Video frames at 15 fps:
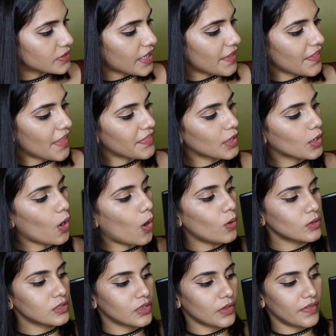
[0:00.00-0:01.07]
and then the
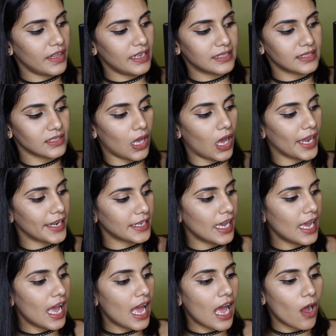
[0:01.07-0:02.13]
golds on this side
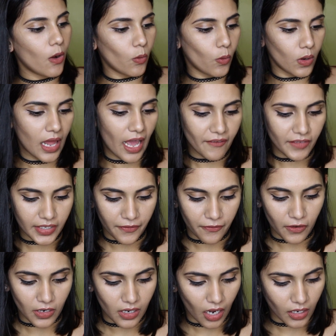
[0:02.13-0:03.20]
all have a
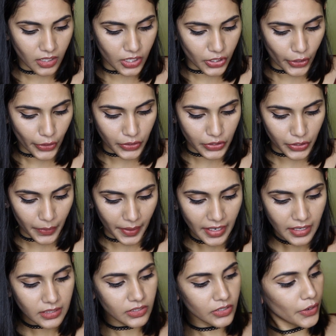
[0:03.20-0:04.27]
different undertone to
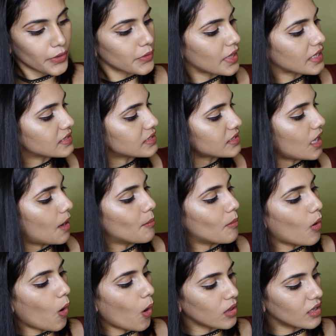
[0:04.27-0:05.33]
it. So there's
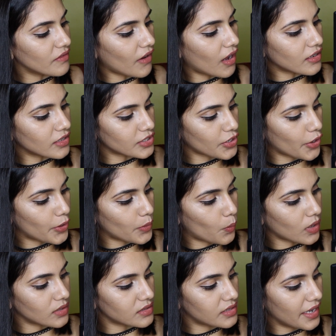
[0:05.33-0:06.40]
some olive undertone
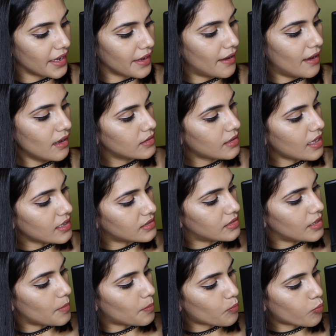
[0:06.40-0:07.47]
ones here, there's
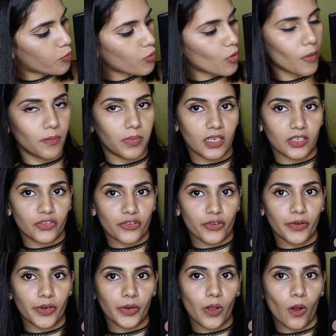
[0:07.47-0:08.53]
the proper
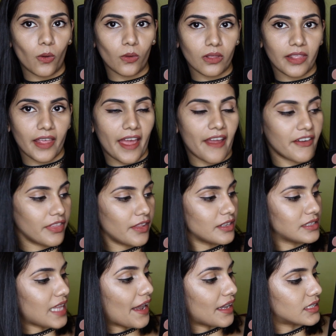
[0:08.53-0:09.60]
true gold there in the
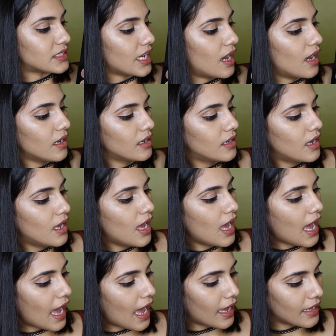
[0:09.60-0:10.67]
centre,
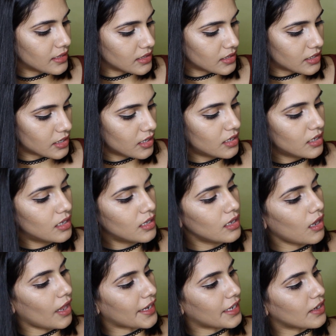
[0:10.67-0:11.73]
and
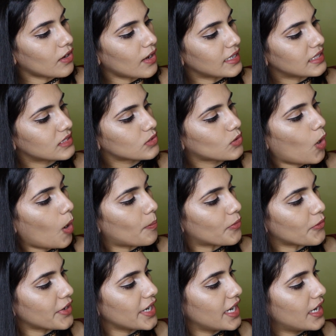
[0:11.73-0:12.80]
like a nice
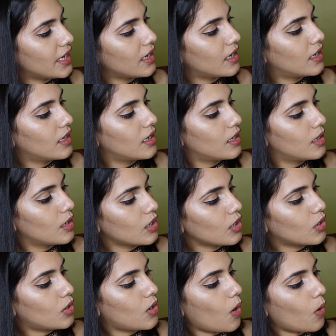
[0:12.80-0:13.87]
coppery
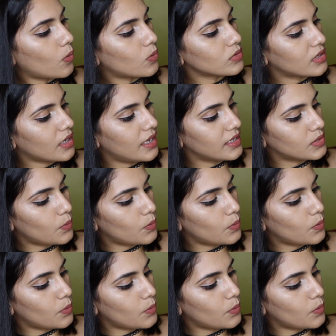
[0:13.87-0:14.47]
gold as